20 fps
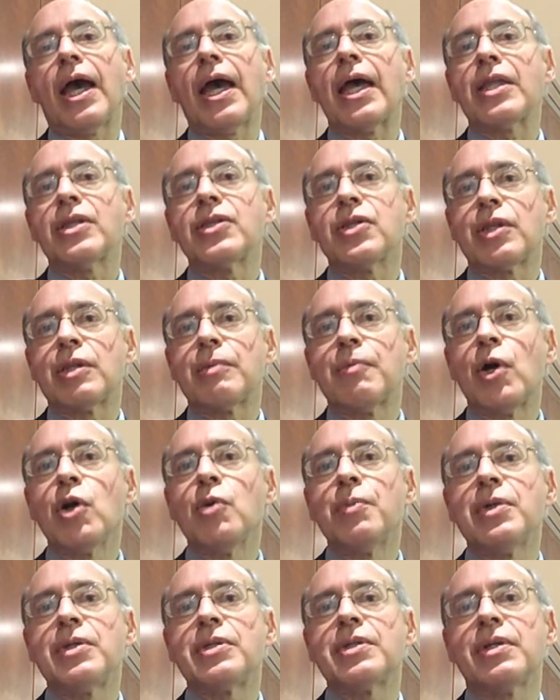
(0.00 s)
And at the
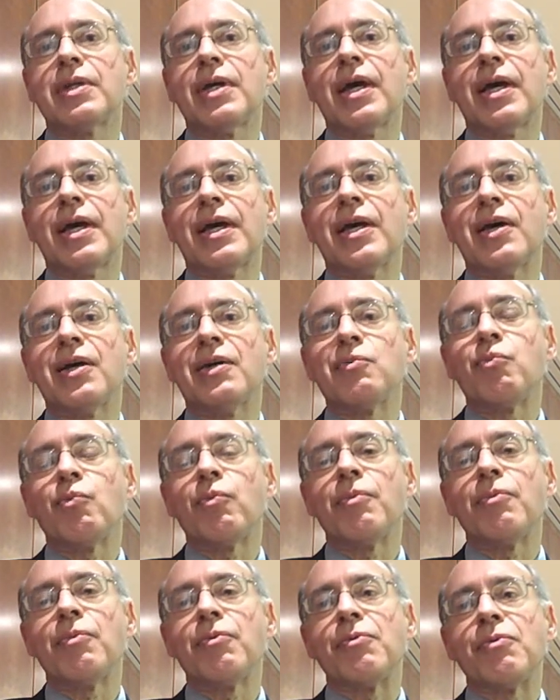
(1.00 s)
moment, uh,
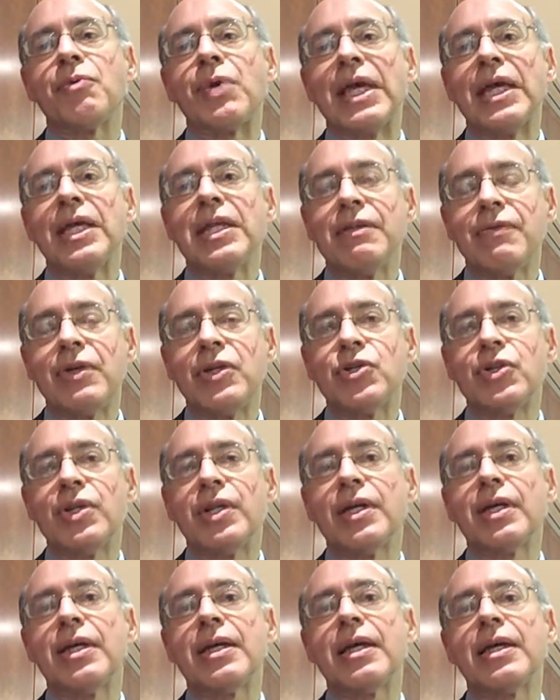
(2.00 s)
individual
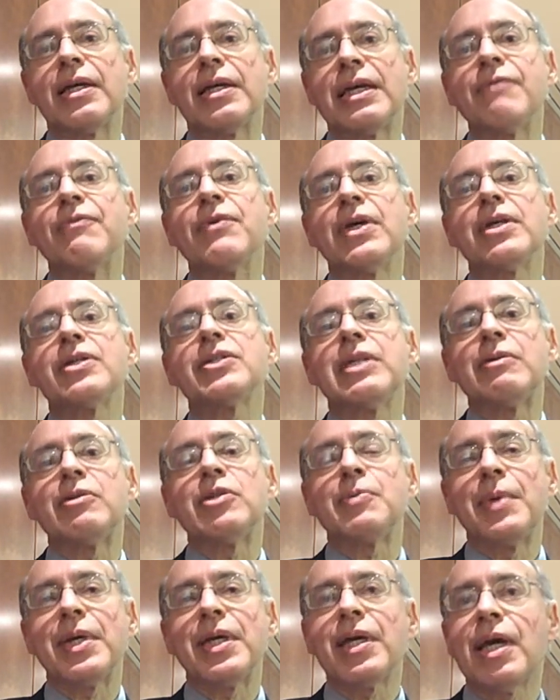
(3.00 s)
giving seems
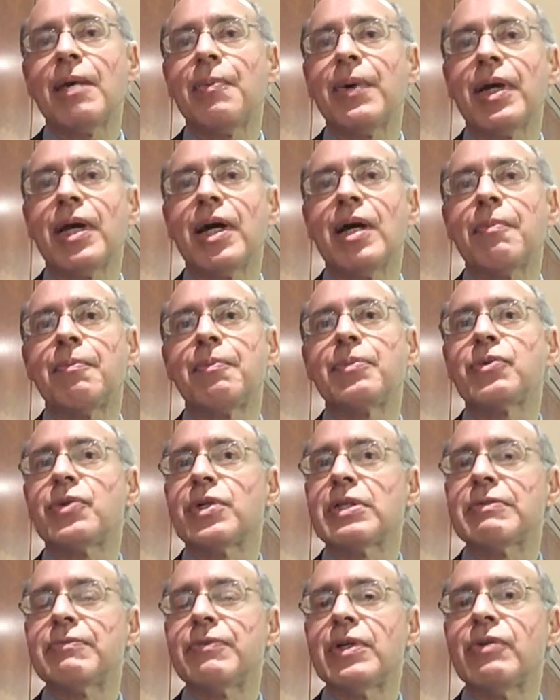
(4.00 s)
to be keeping up.
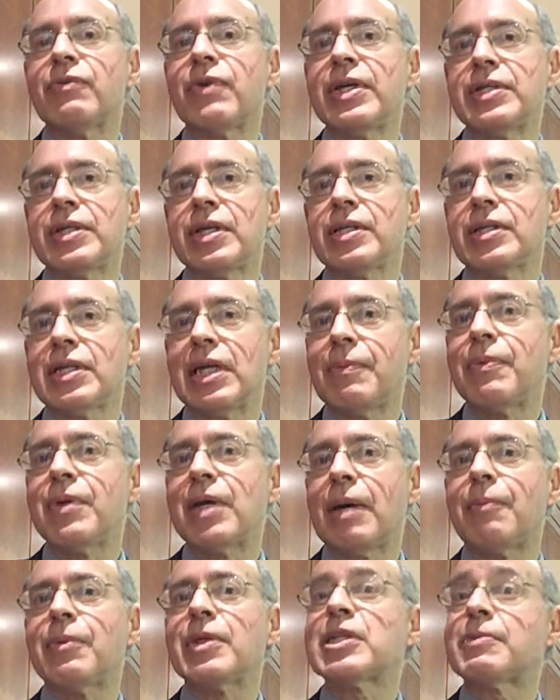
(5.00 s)
Trust fundraising is
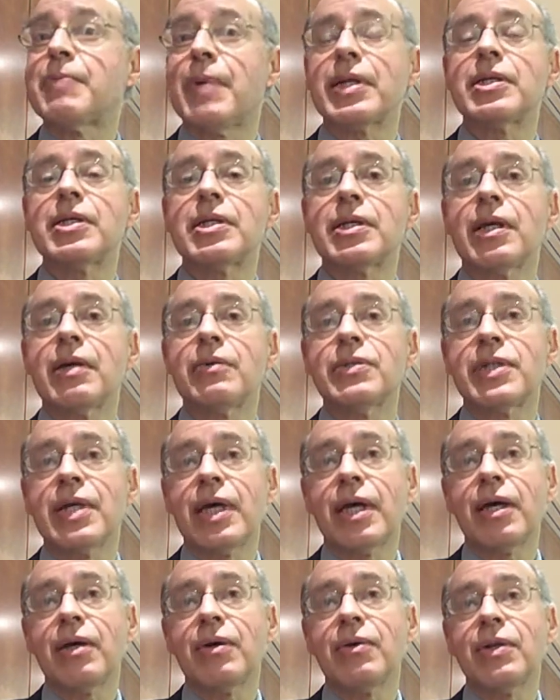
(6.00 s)
keeping up, expected to go
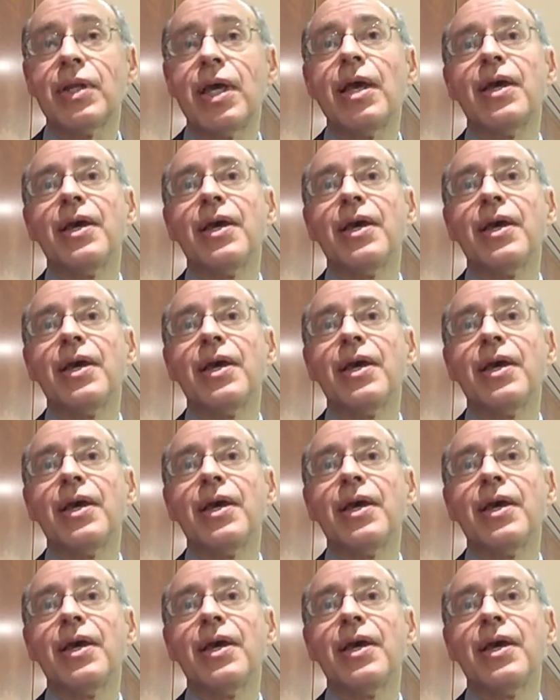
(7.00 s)
down.